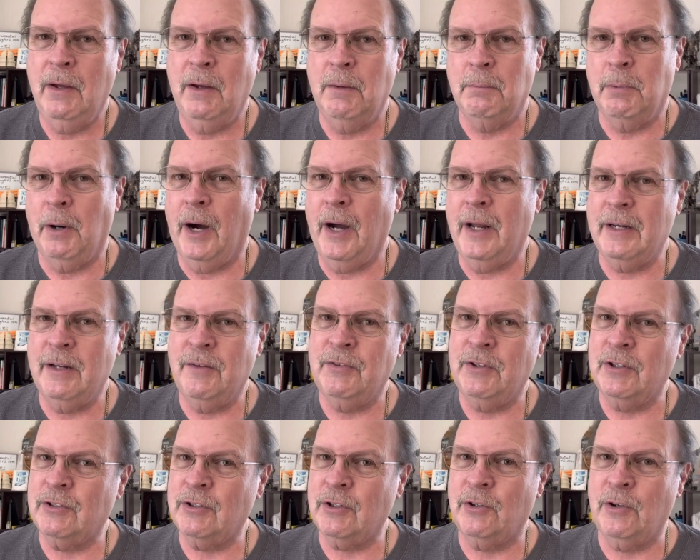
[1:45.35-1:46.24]
But if
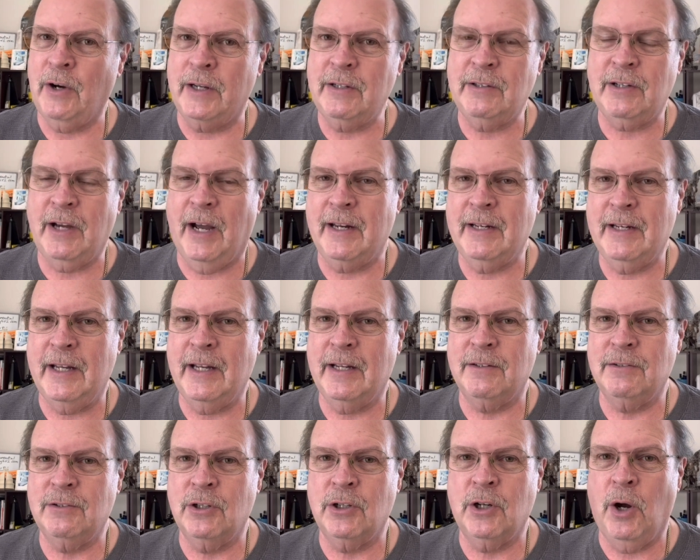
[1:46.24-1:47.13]
it's a great tight
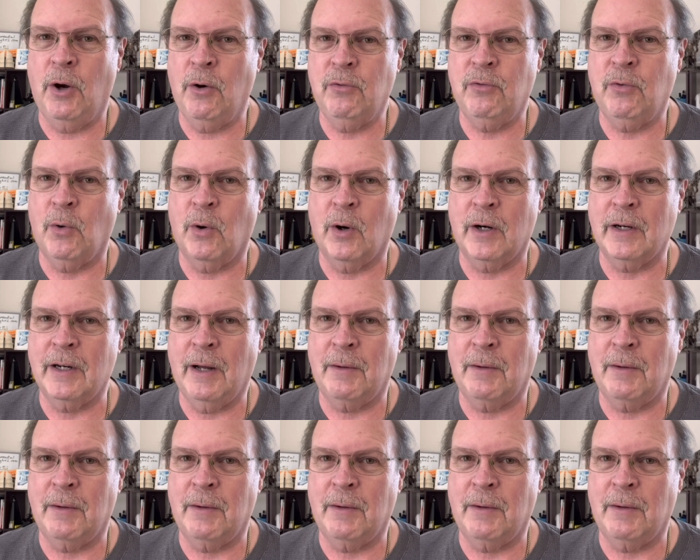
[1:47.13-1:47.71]
end, you go for it.